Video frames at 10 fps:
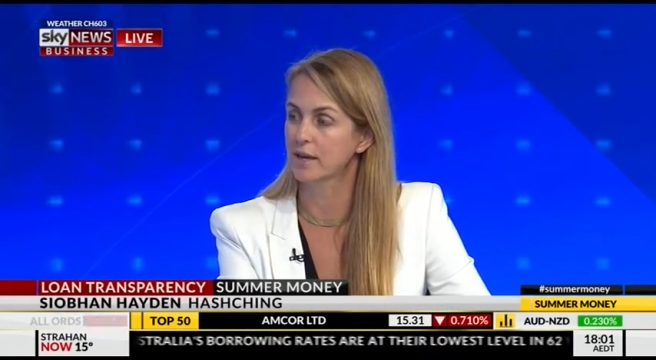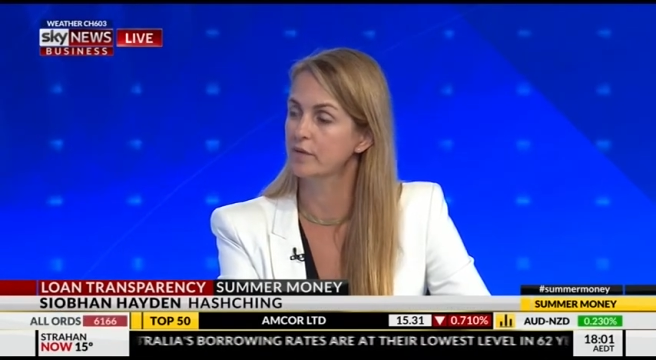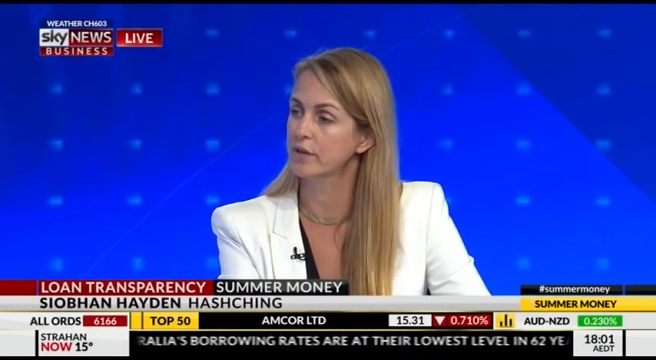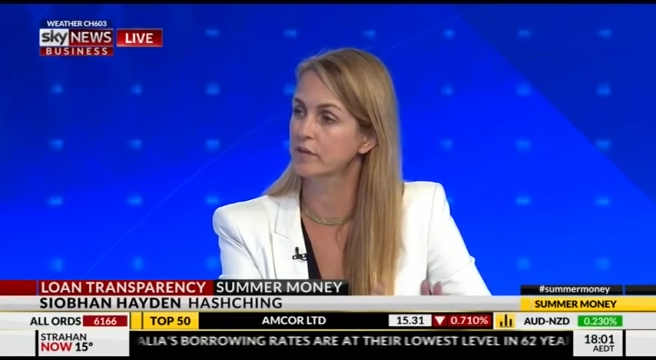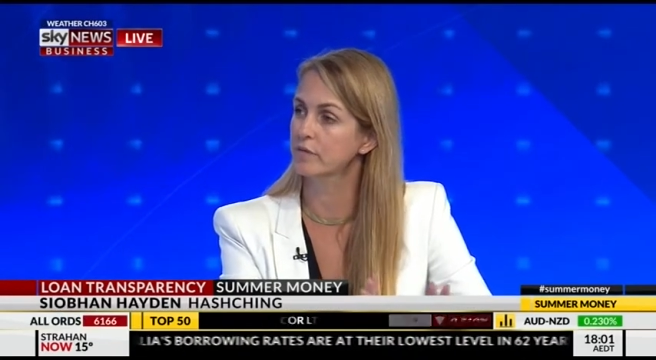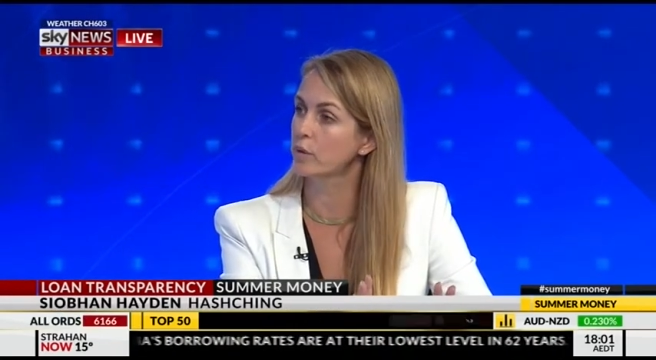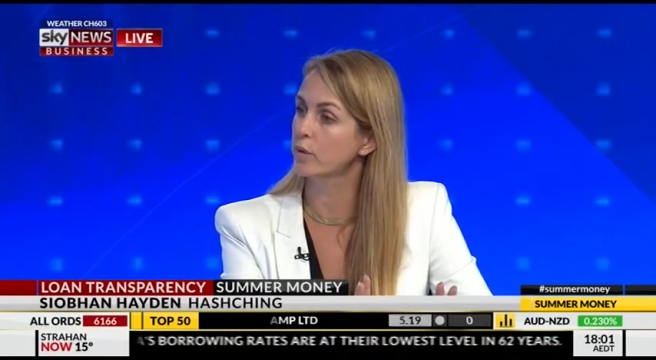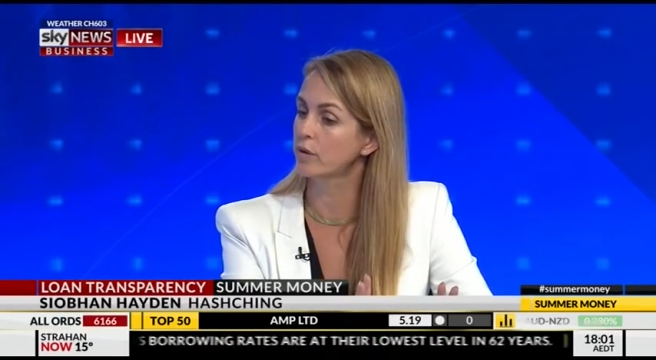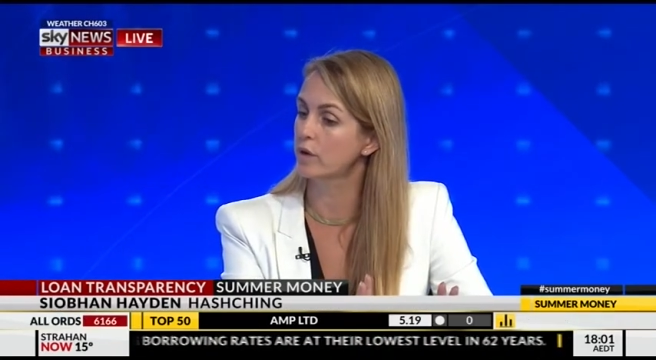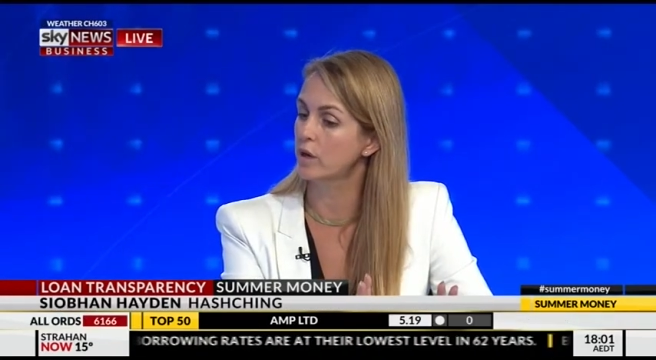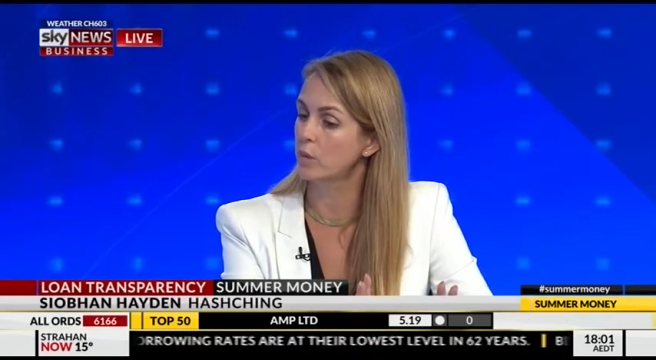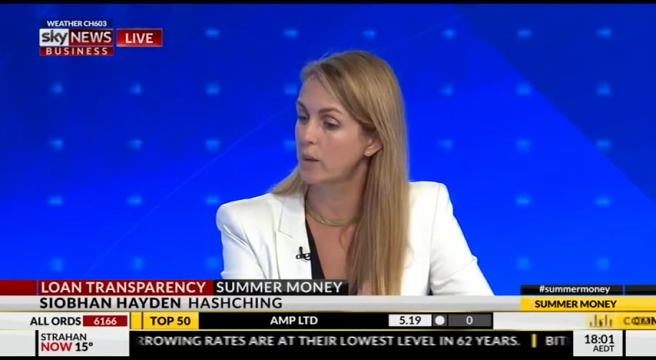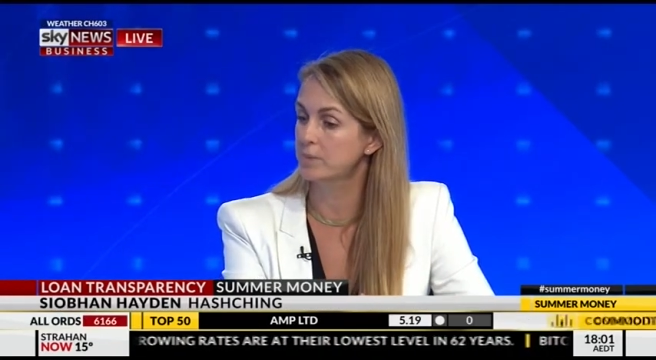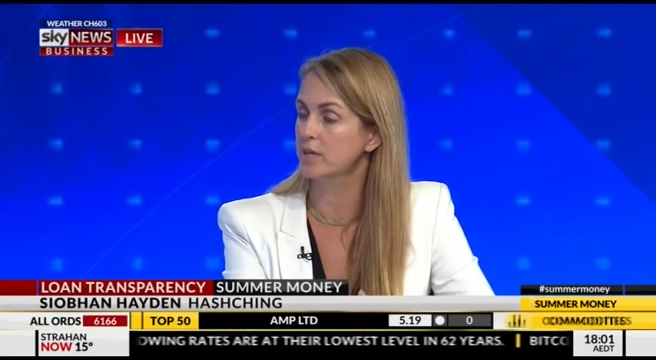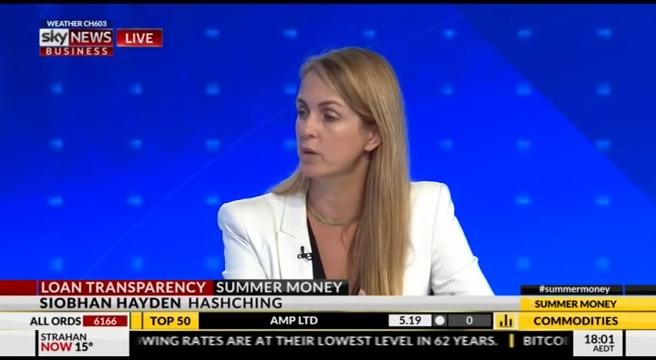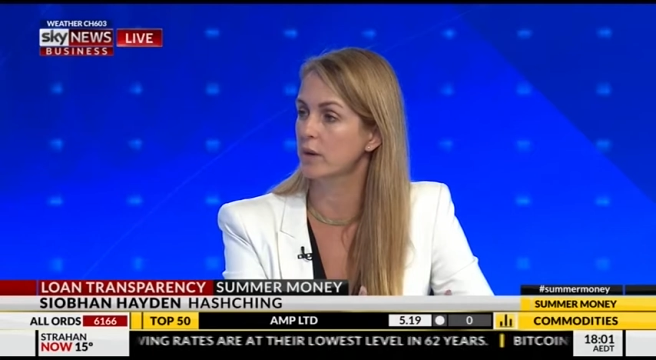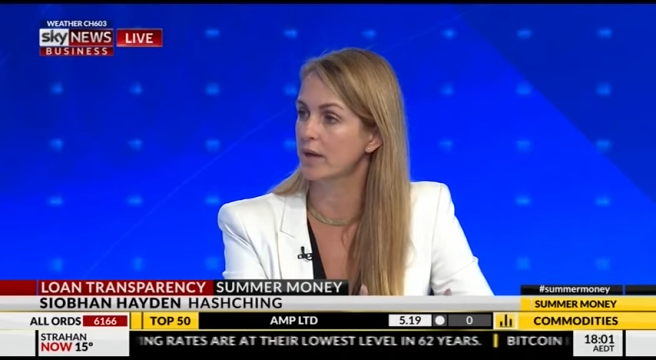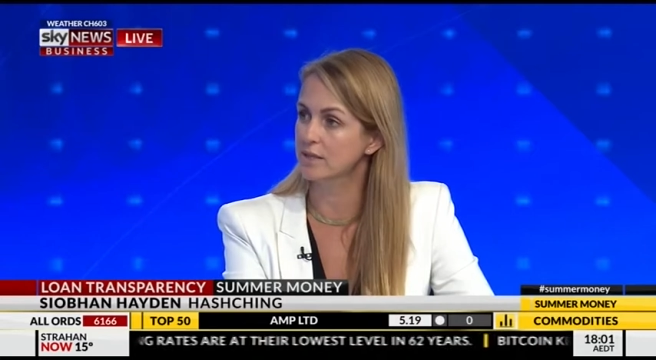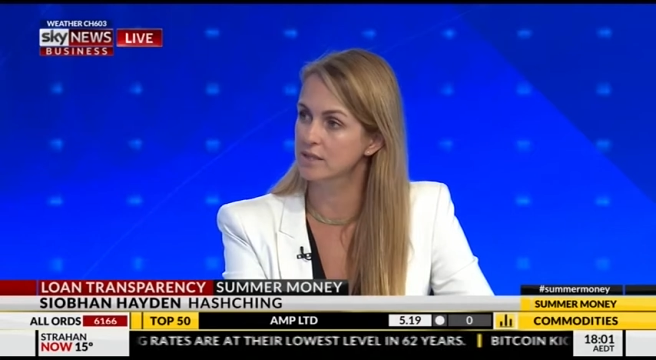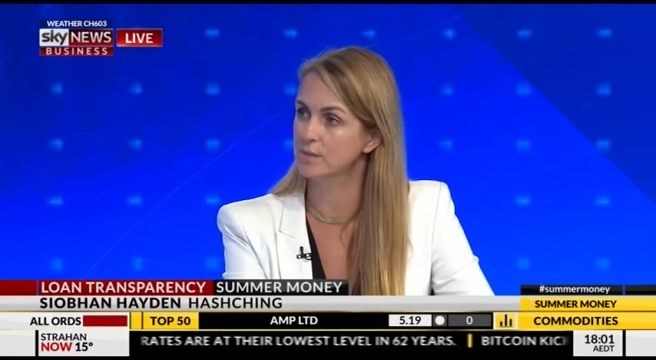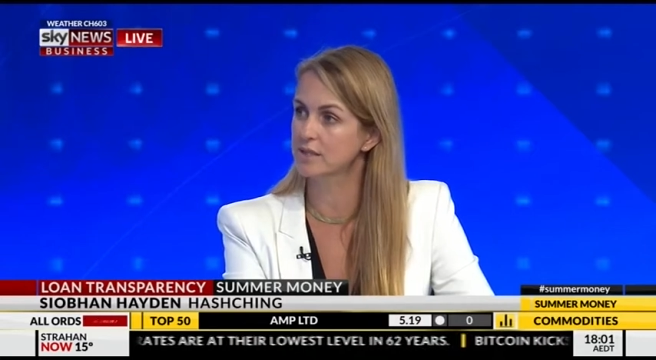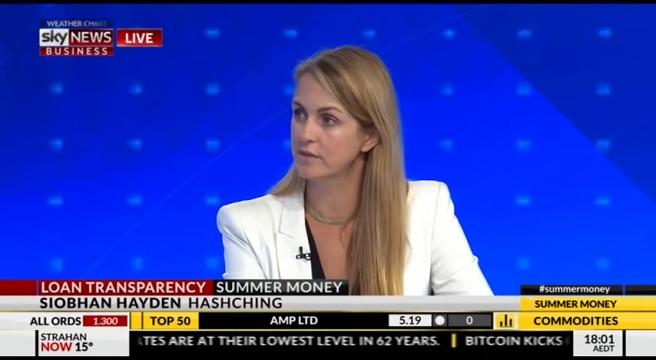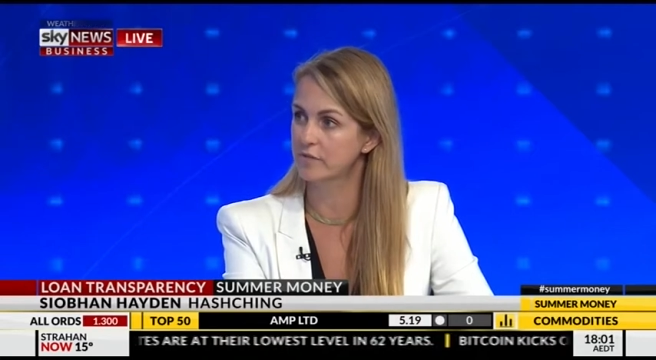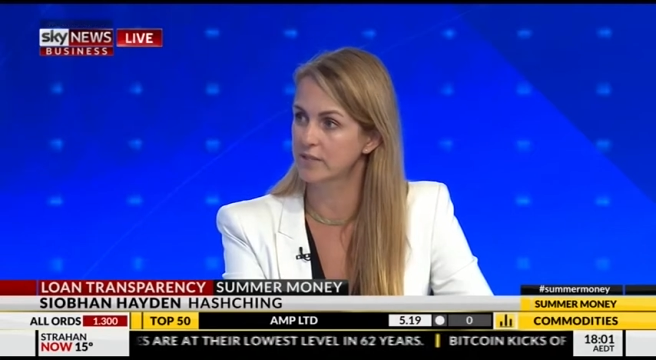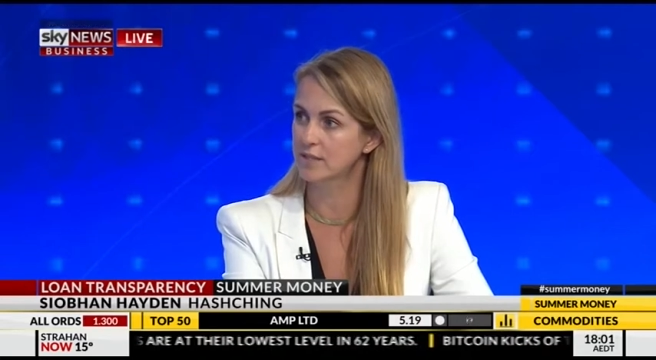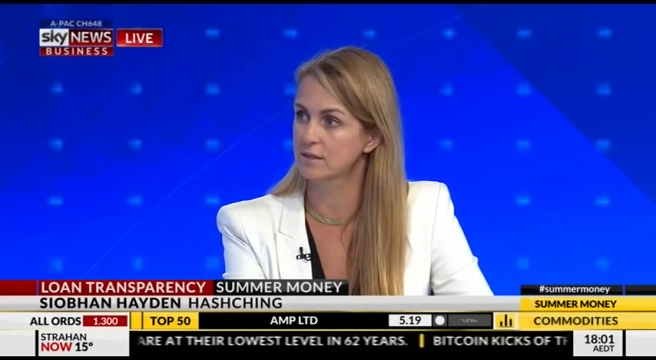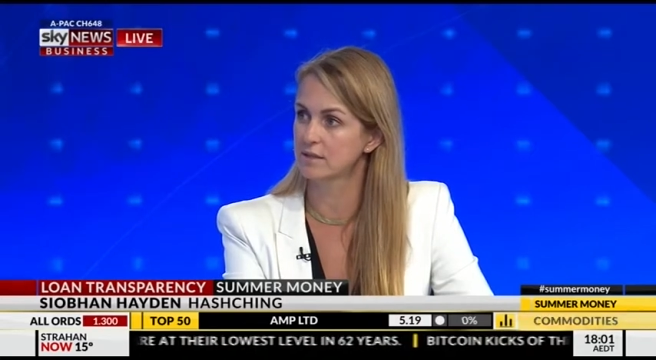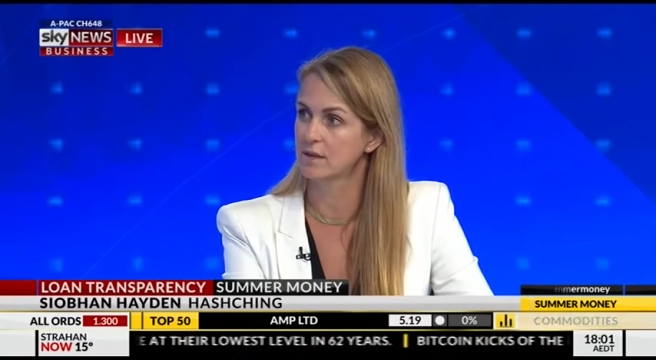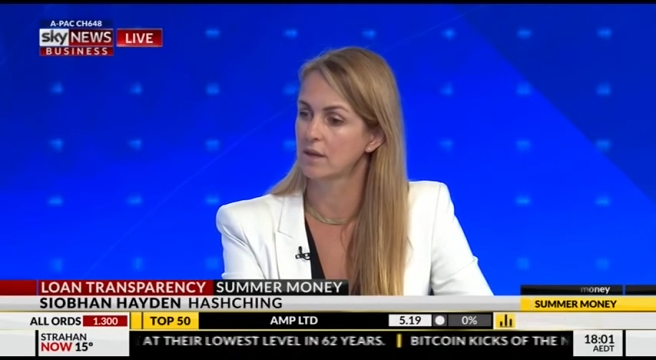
and effectively we're a website where customers can visit,